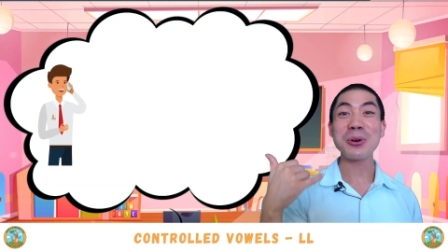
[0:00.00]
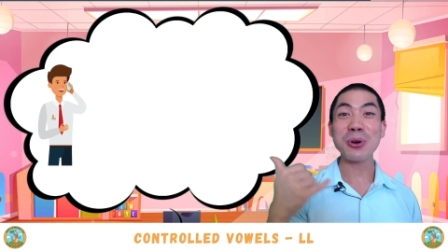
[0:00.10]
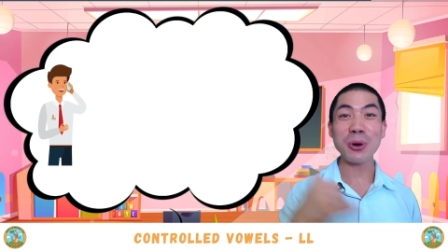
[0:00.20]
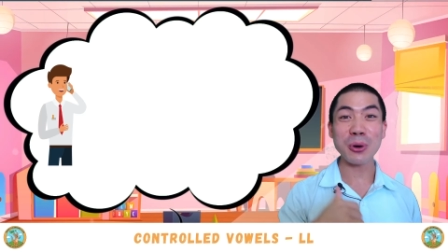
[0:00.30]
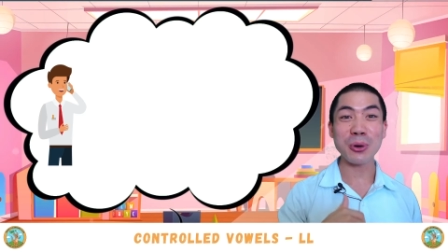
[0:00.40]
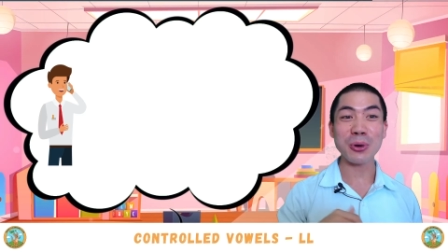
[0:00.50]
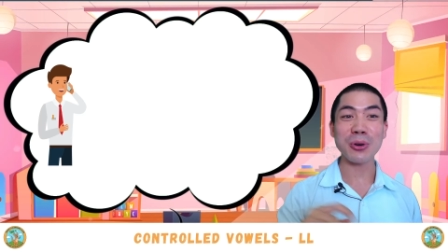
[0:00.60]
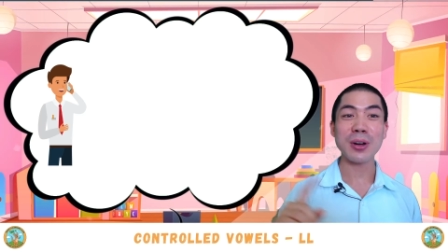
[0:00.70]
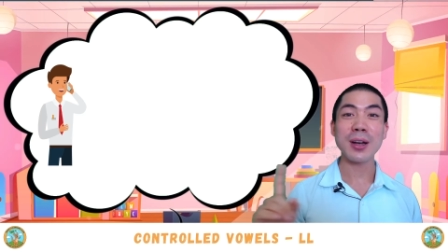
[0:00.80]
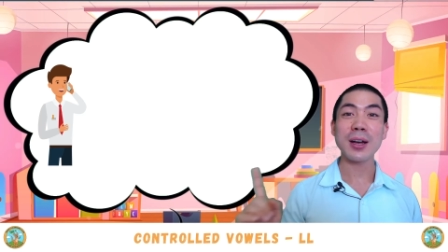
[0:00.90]

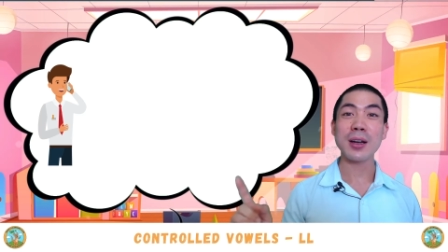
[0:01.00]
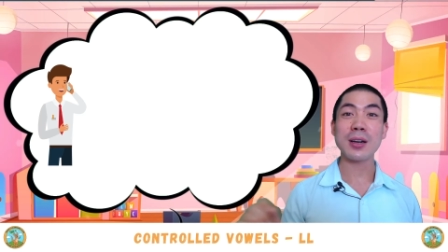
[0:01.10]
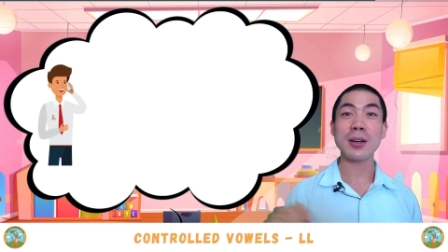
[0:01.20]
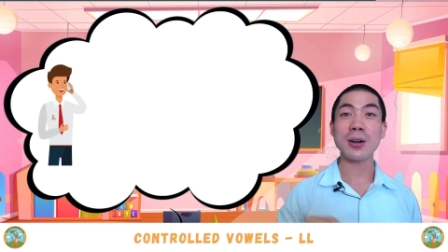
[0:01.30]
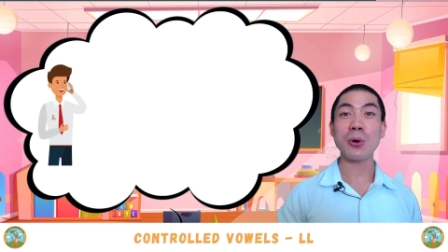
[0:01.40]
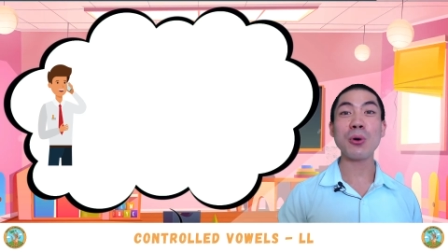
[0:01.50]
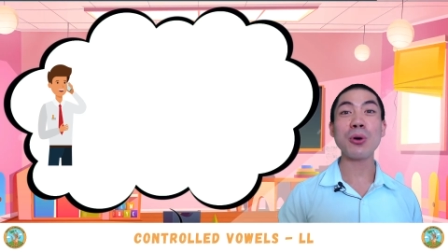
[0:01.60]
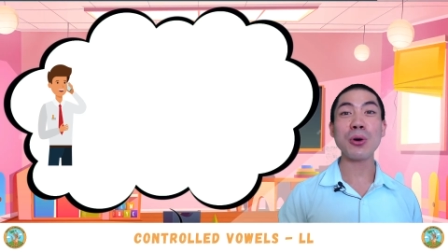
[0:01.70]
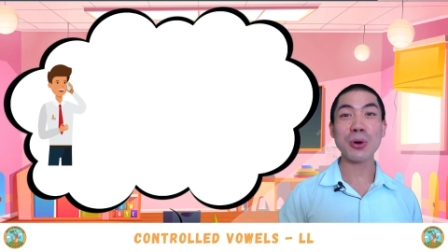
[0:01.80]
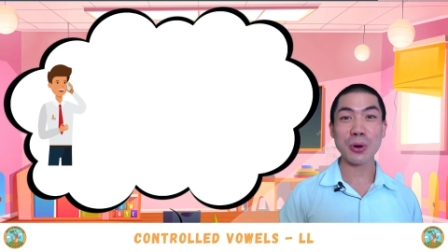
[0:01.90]
Call. K
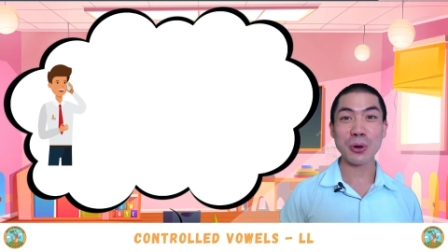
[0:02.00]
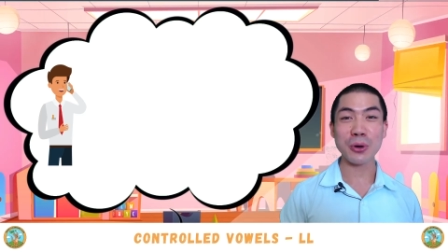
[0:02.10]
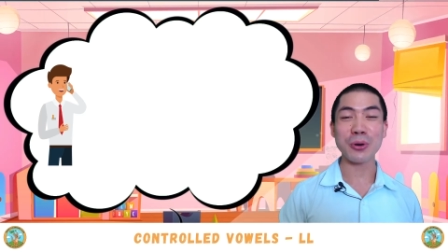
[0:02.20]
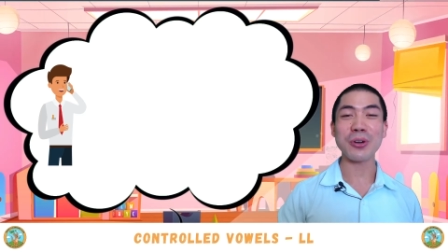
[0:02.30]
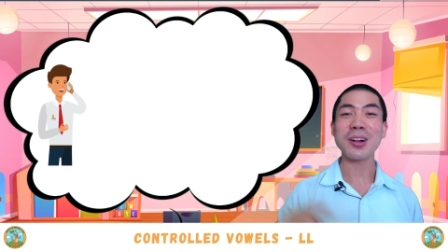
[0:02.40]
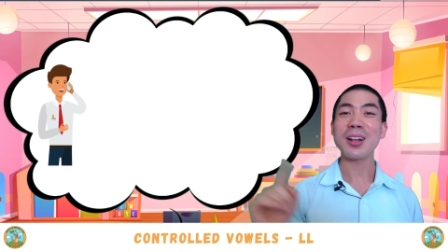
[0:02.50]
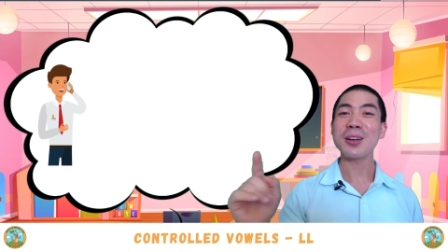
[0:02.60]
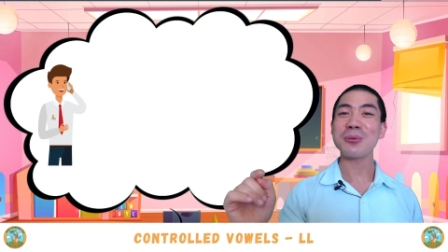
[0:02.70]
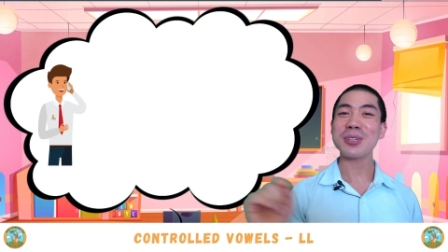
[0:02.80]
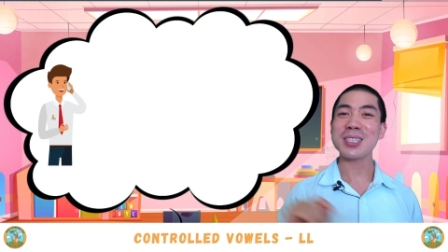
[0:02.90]
or call.
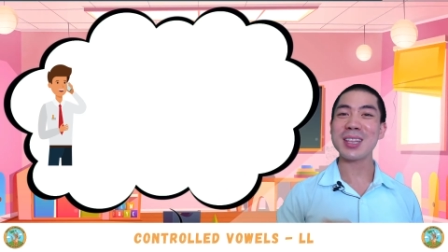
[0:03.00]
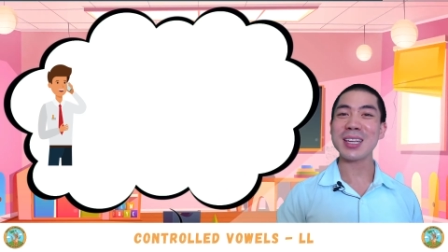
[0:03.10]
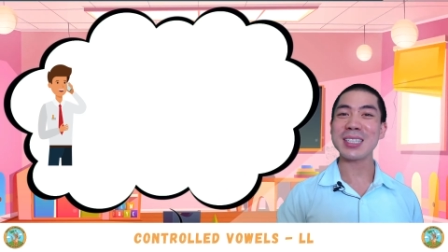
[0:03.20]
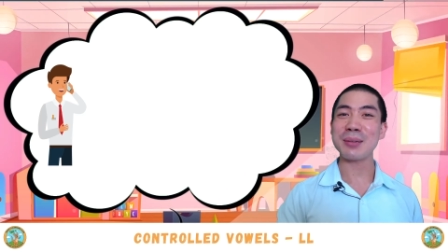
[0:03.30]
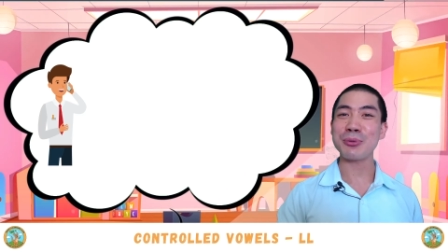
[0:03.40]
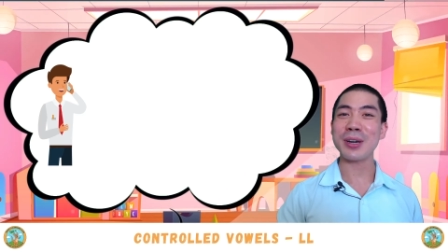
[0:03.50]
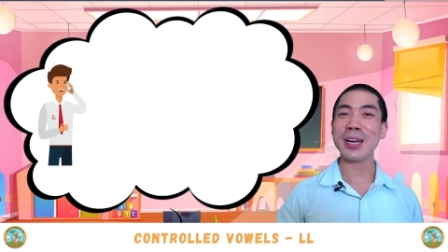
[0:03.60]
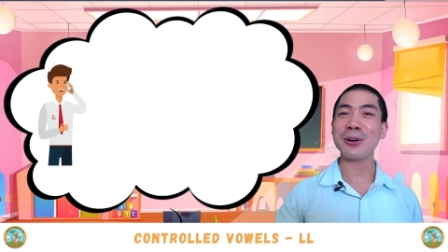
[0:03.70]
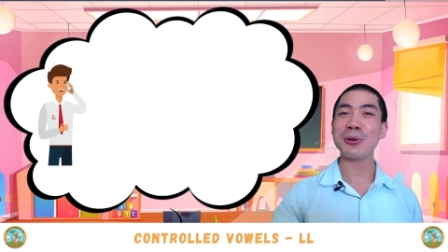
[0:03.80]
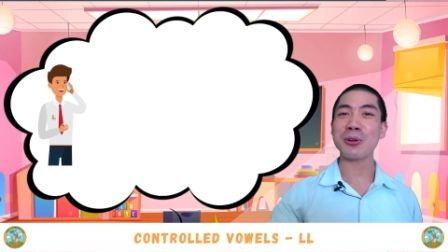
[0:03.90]
What's the double
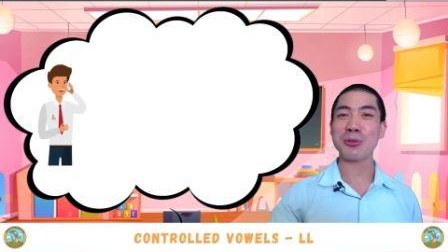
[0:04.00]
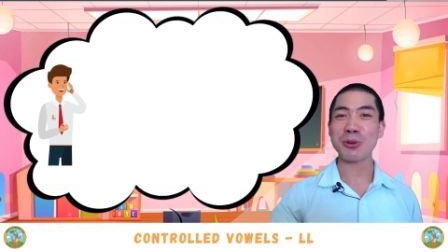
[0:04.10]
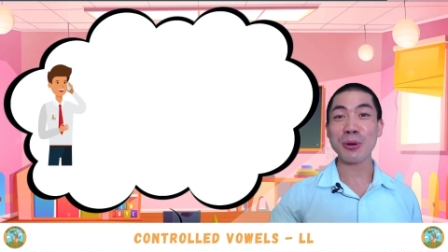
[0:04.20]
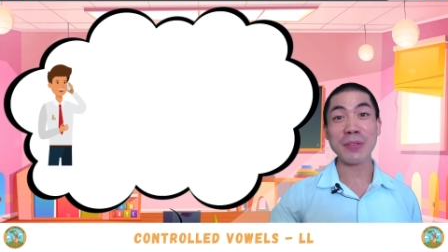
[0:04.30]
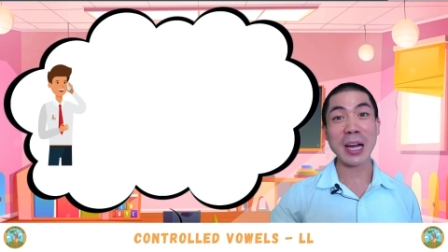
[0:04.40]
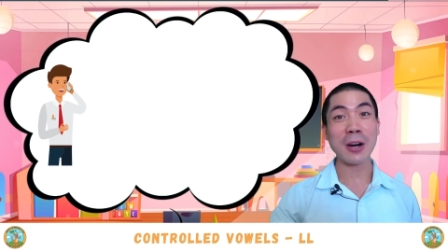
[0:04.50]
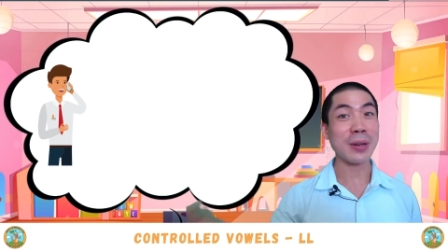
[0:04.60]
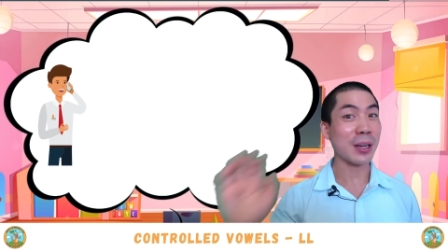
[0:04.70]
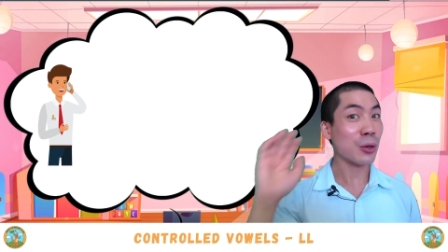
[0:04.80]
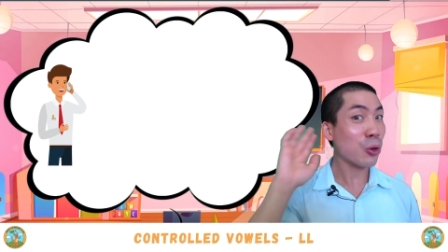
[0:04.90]
L controlled vowel
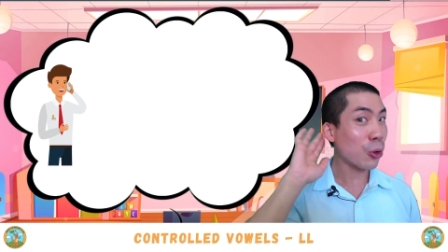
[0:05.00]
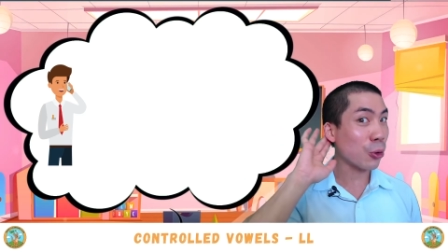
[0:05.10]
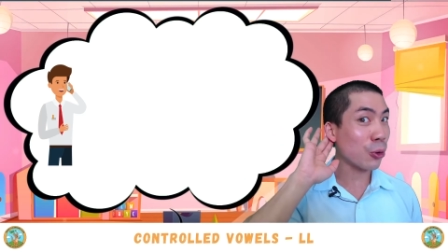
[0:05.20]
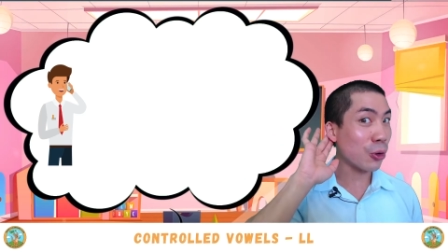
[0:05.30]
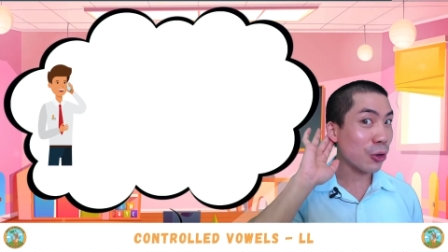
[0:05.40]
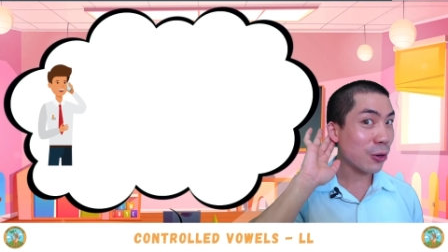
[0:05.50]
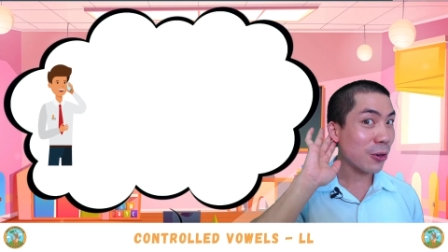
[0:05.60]
in call?